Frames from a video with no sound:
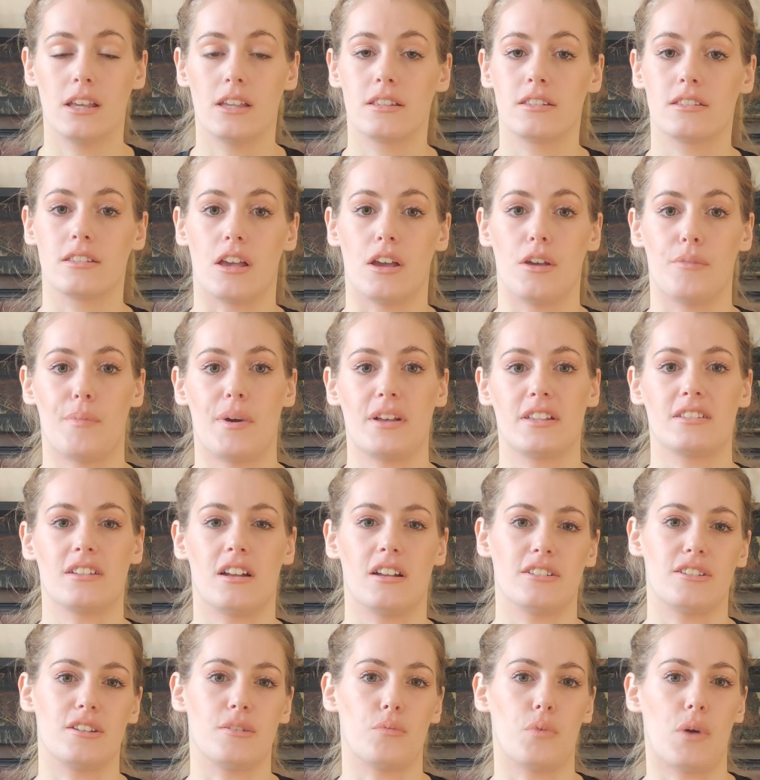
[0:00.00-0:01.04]
So my
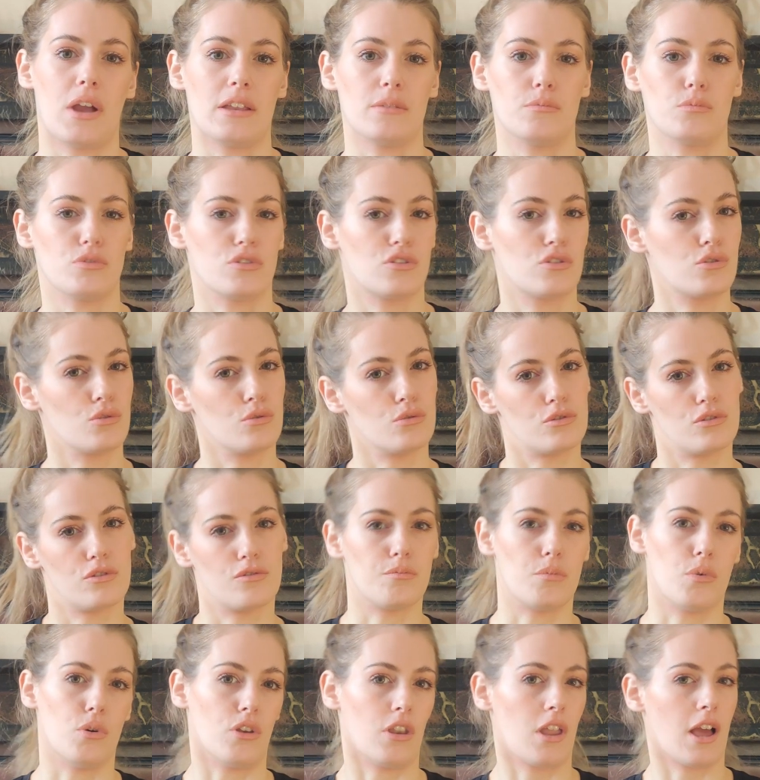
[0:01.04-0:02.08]
starting weight was sort
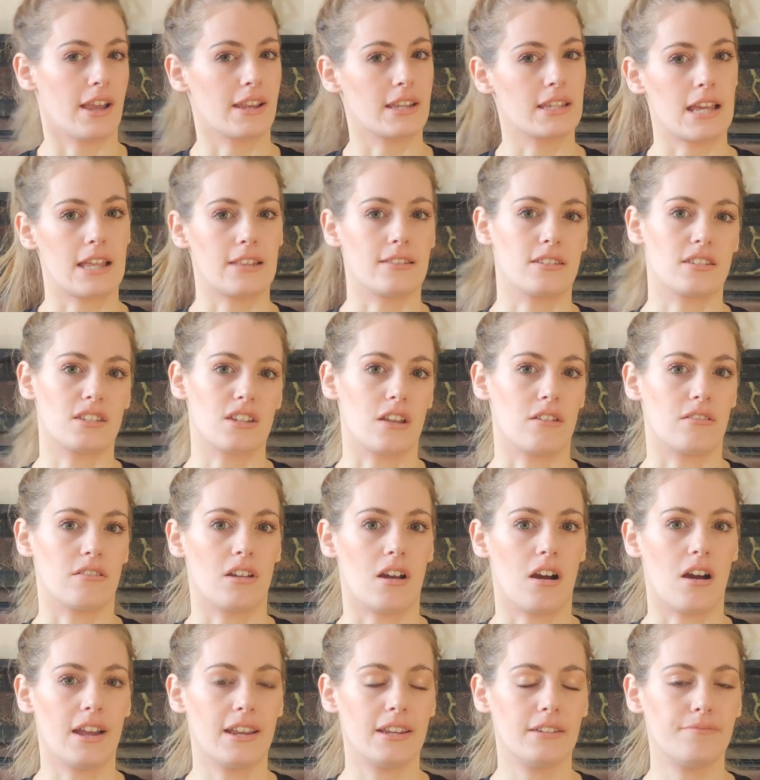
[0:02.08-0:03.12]
of more like 10 stone
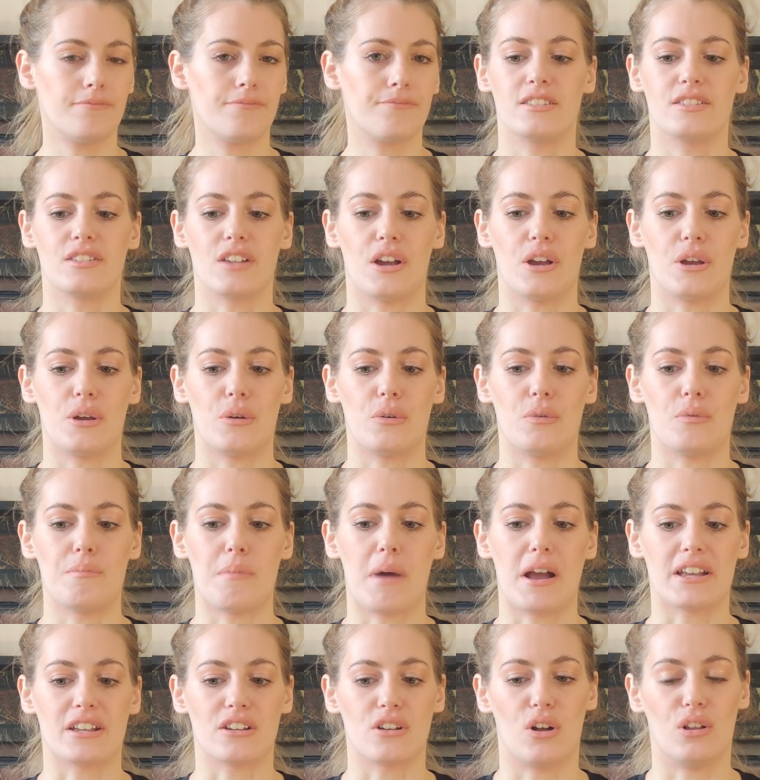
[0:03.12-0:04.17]
9. So
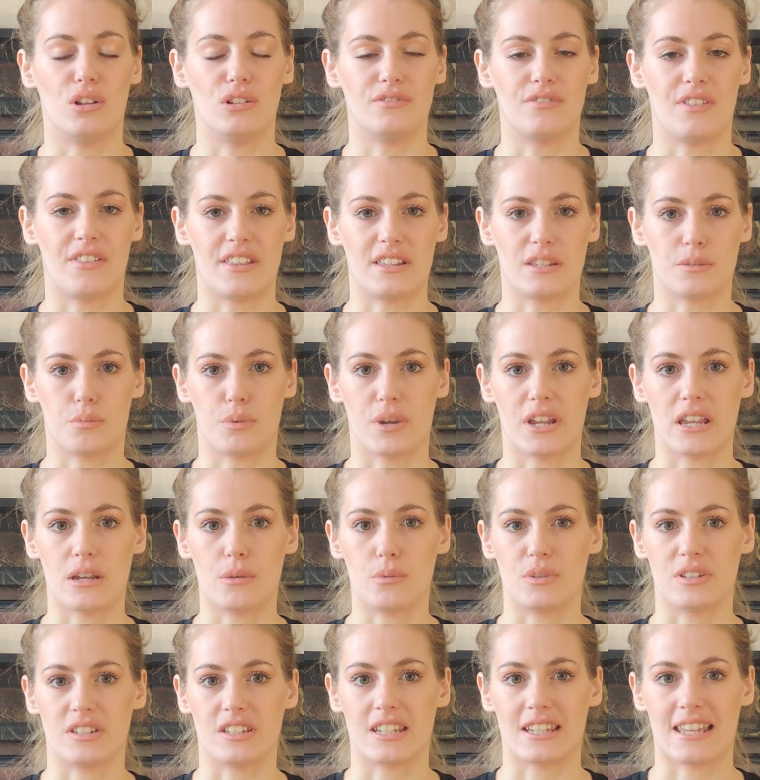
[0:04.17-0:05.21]
my goal for this
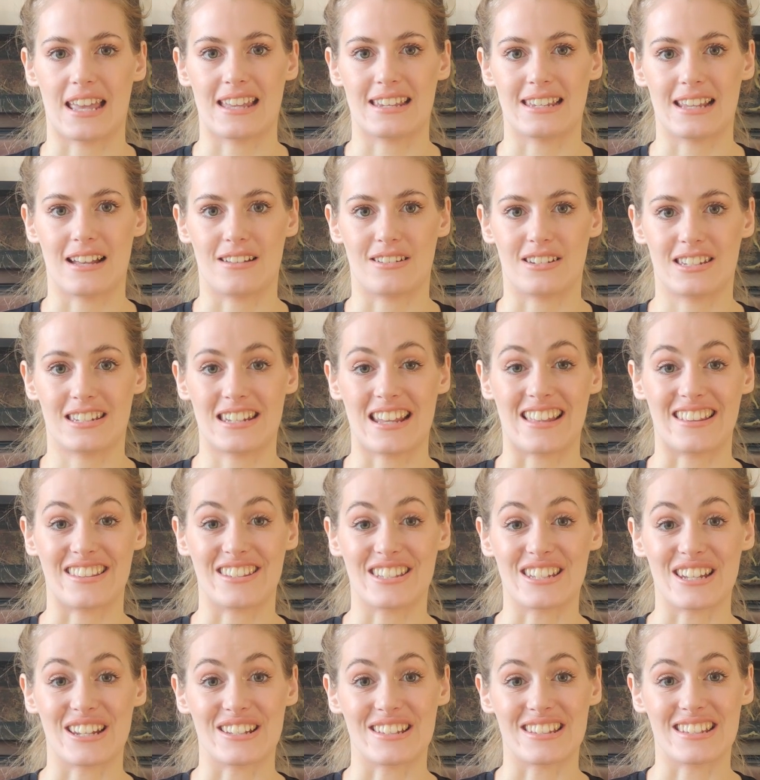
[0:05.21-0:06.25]
week was to get down to 10
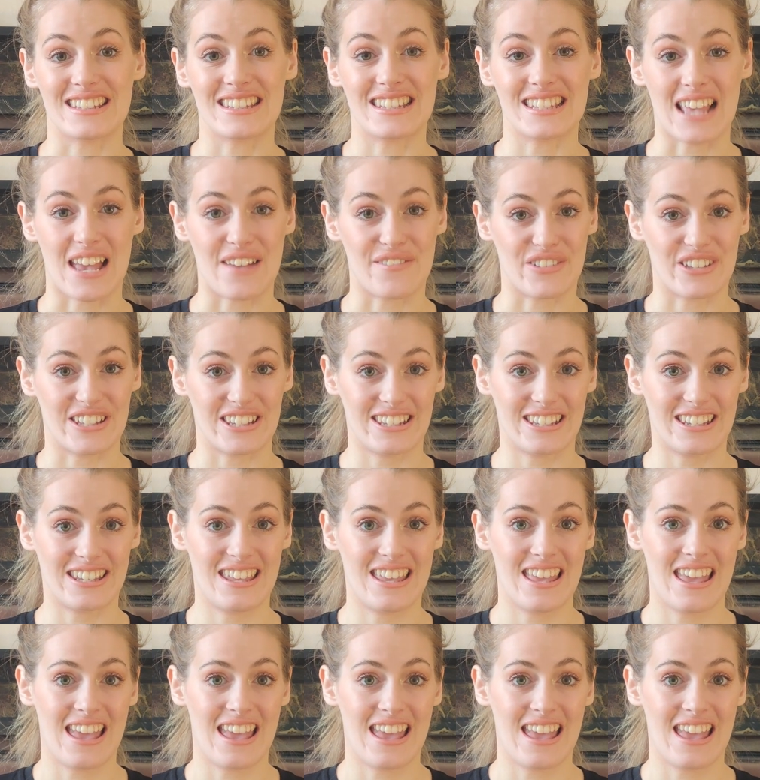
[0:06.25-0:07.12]
stone 7,